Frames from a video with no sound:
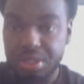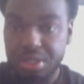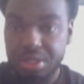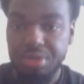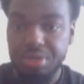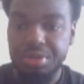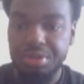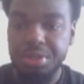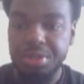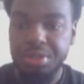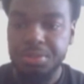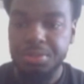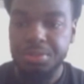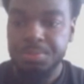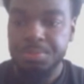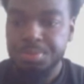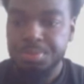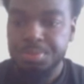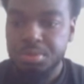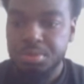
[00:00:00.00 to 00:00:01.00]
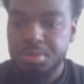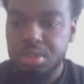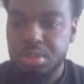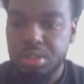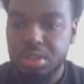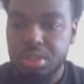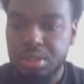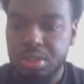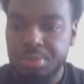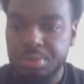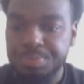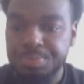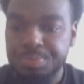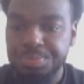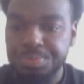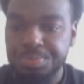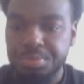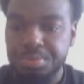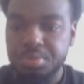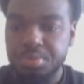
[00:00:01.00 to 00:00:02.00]
their career. Um,
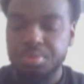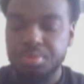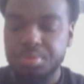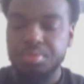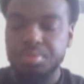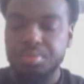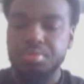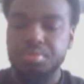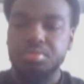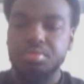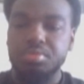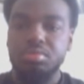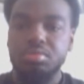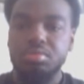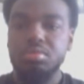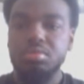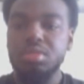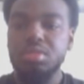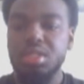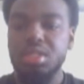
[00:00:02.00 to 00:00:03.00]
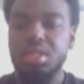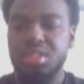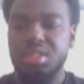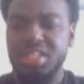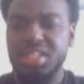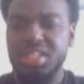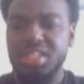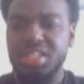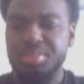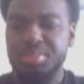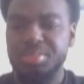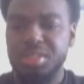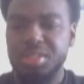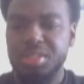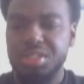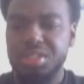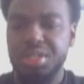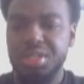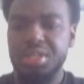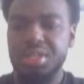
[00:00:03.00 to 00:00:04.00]
the next
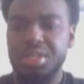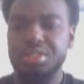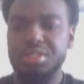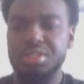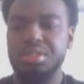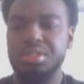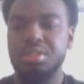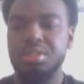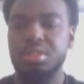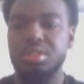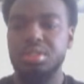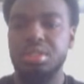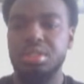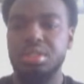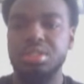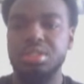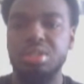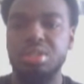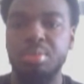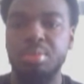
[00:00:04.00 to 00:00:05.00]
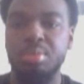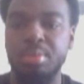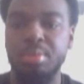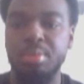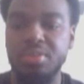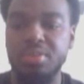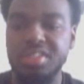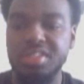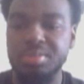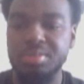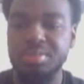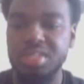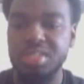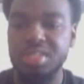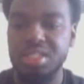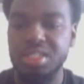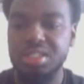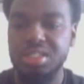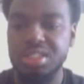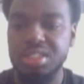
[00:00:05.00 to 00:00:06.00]
major character, and also a member of the
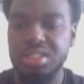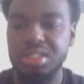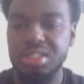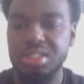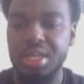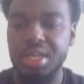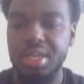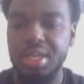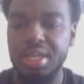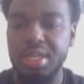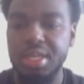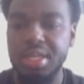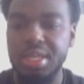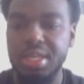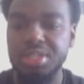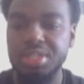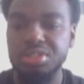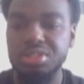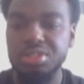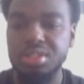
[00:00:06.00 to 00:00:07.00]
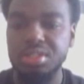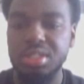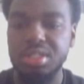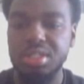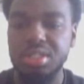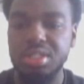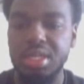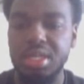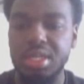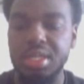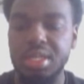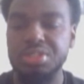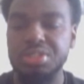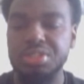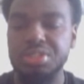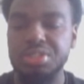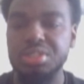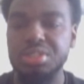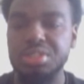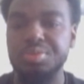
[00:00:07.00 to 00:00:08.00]
Temptations, is Eddie Kendricks. Eddie
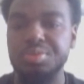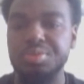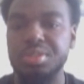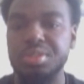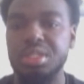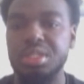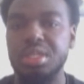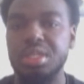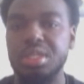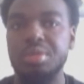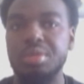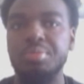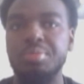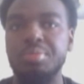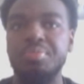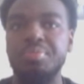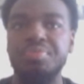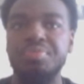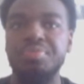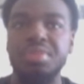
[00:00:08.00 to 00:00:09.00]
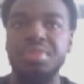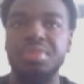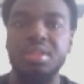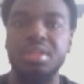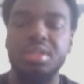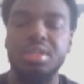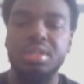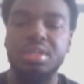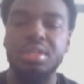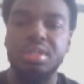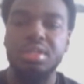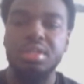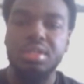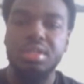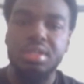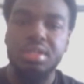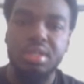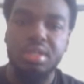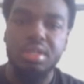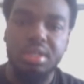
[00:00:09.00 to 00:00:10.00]
Kendricks was the
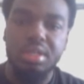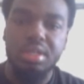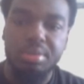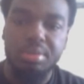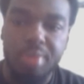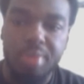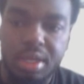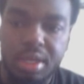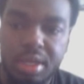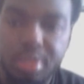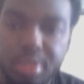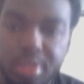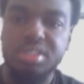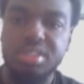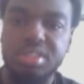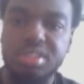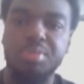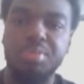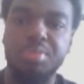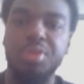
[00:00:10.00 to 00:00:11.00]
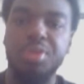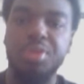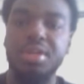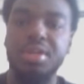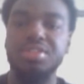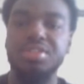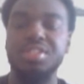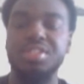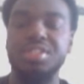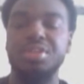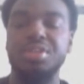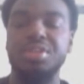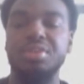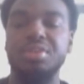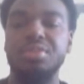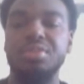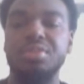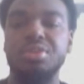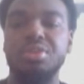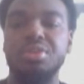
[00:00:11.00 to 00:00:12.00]
um, soprano singer
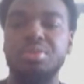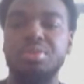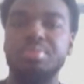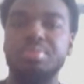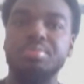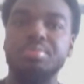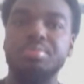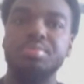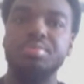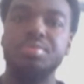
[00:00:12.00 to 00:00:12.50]
of the group.